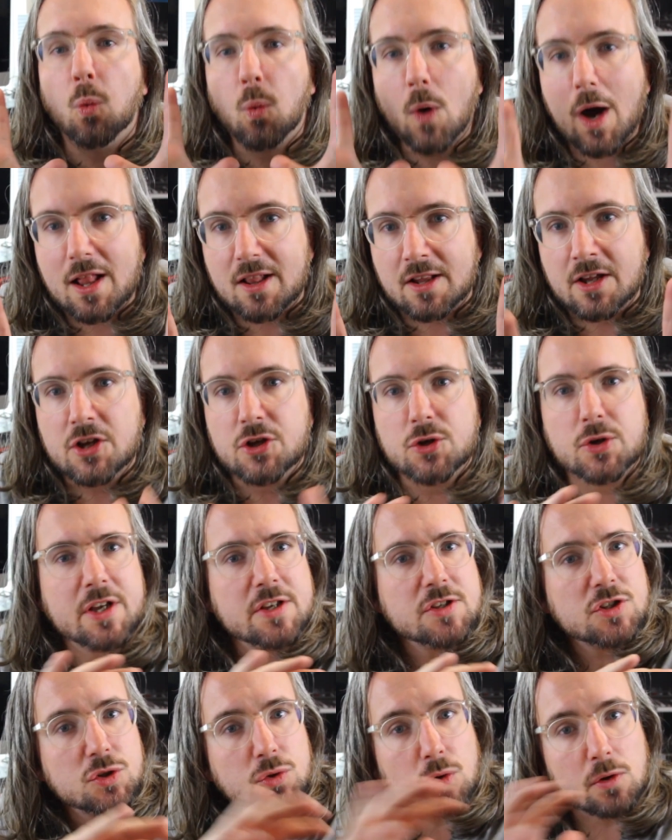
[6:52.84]
Well, you
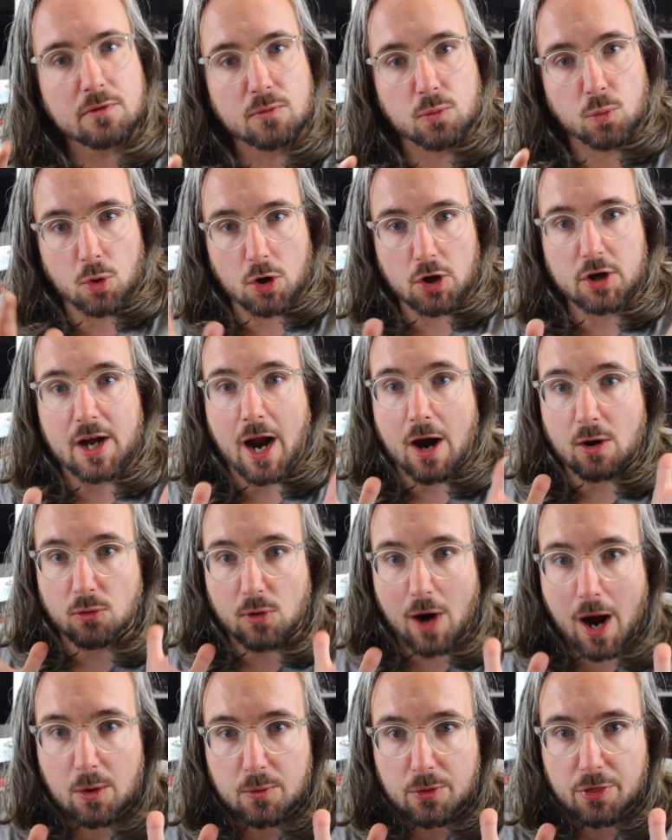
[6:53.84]
can sort of work
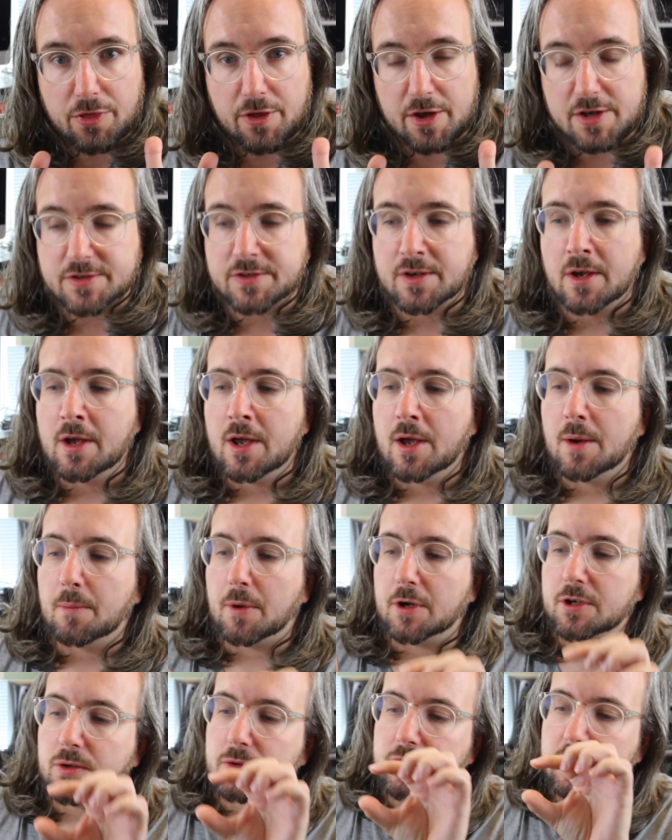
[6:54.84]
around this
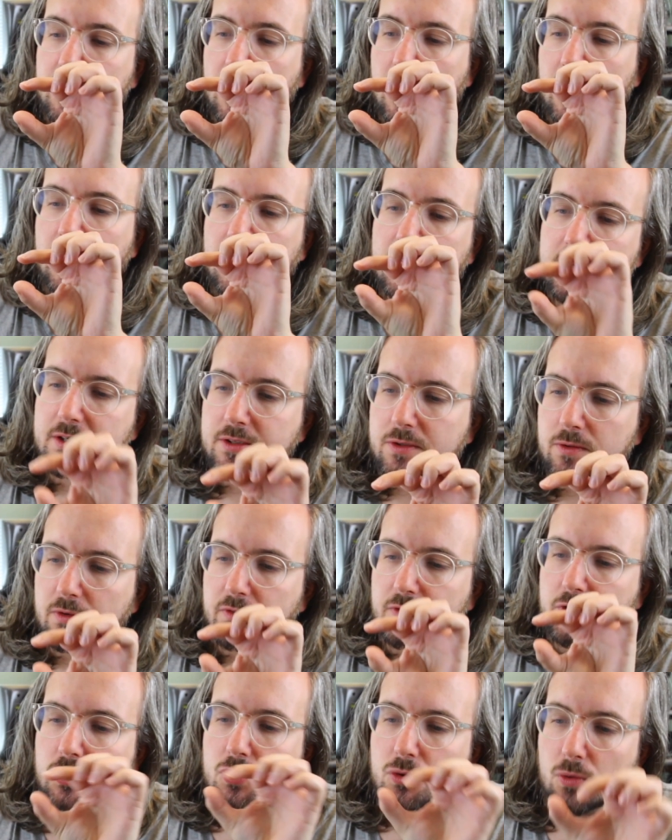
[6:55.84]
by using a sort
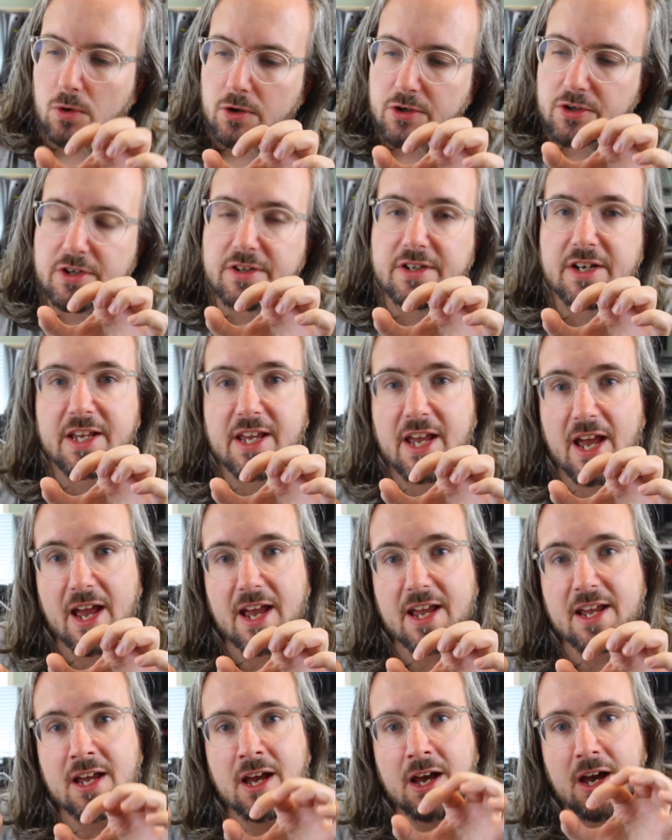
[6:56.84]
of shorter
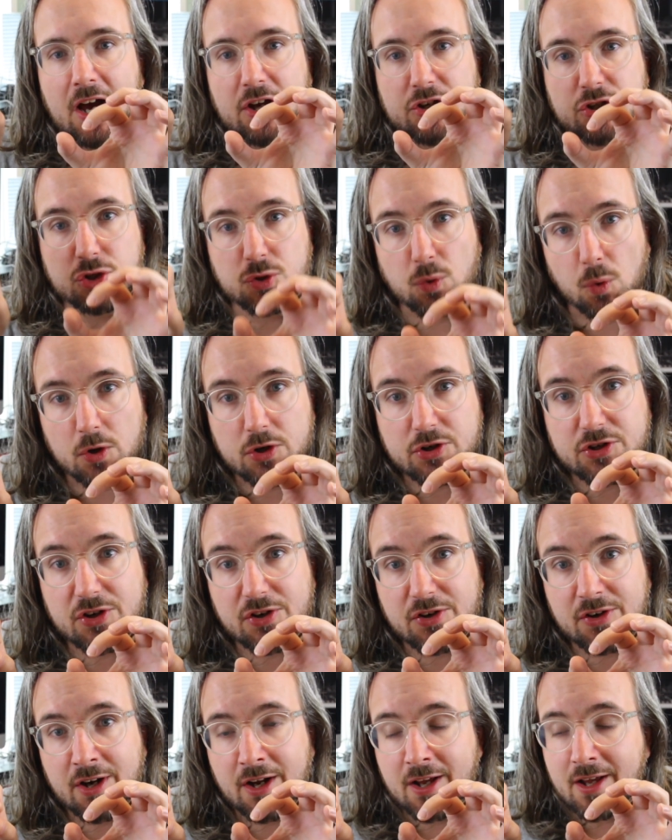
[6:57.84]
decay, a
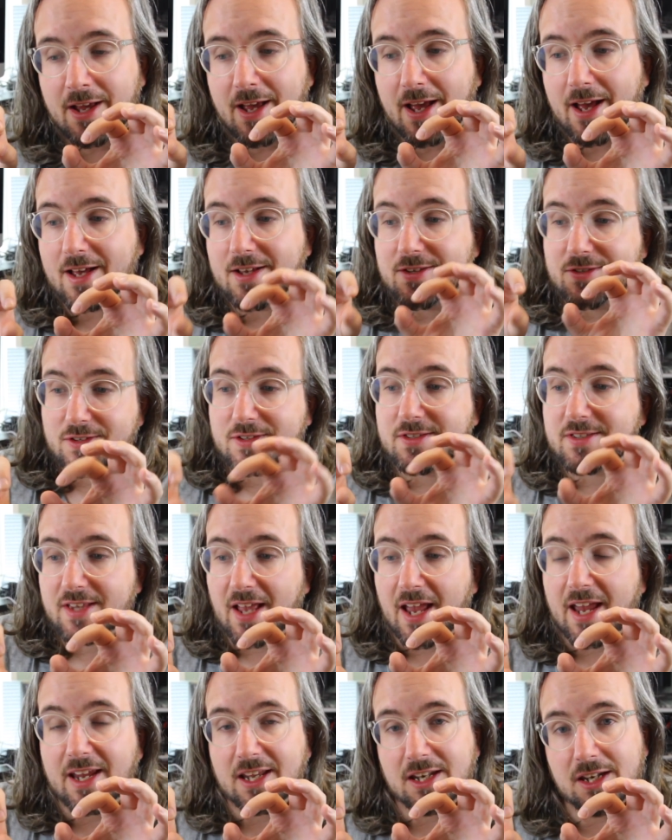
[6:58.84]
shorter
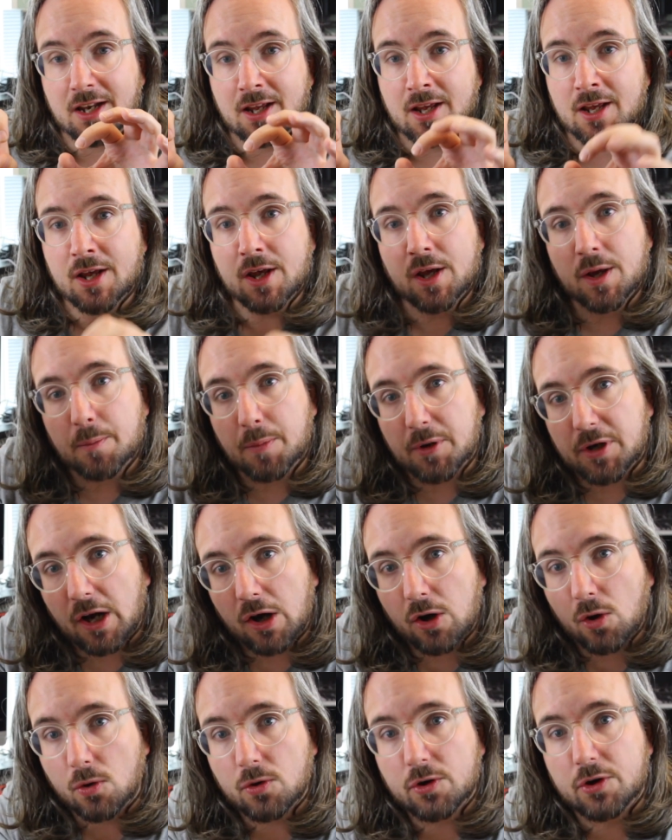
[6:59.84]
sustain, but a
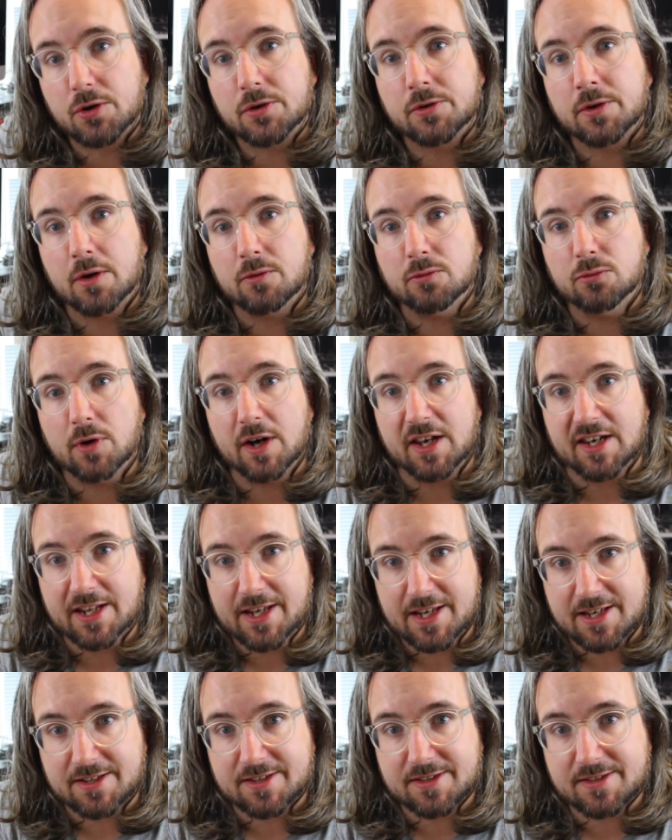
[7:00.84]
longer
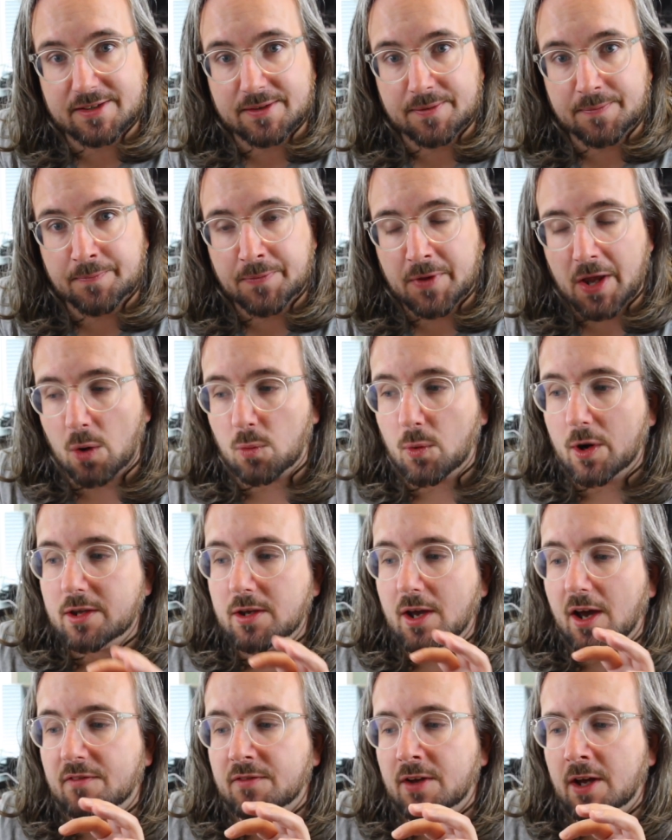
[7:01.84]
release. And when
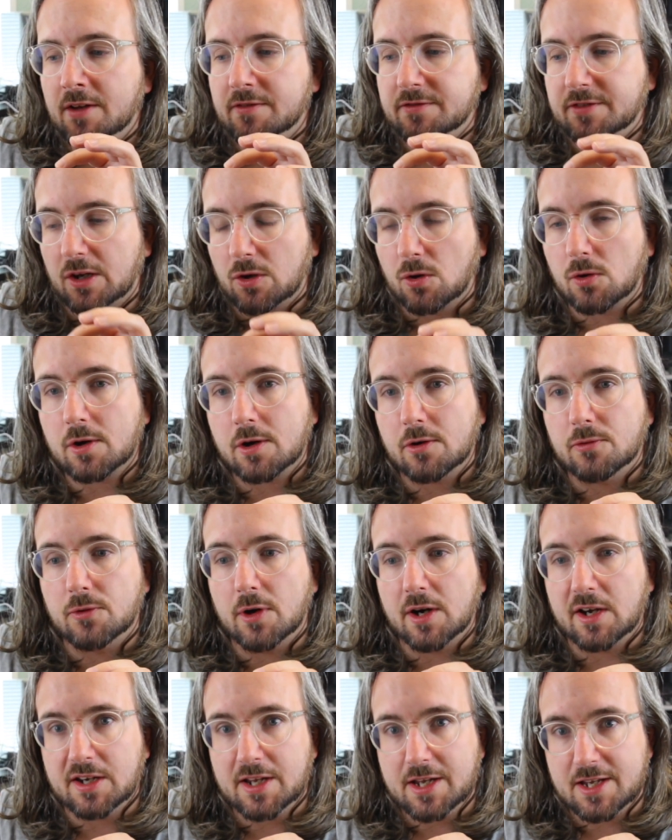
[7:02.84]
you have the longer
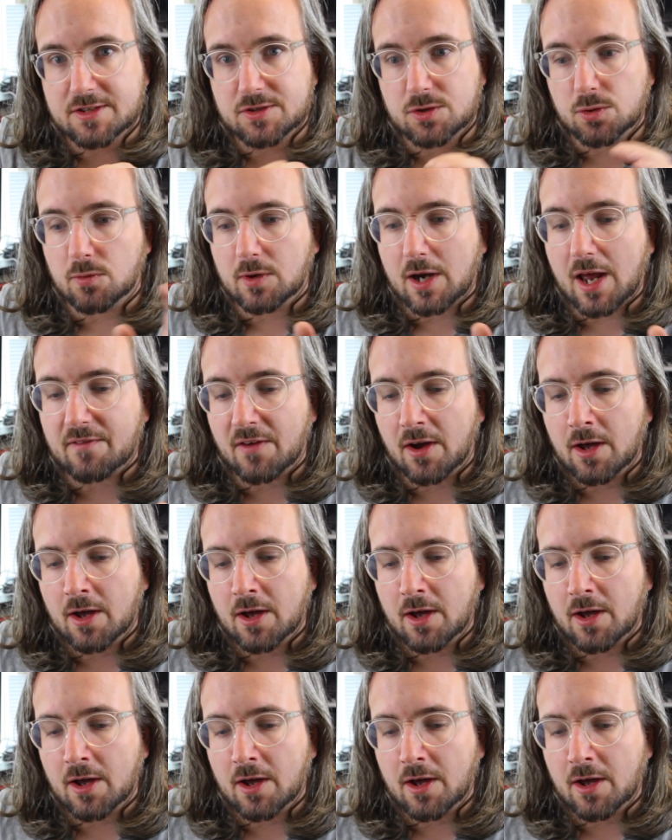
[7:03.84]
release, you'll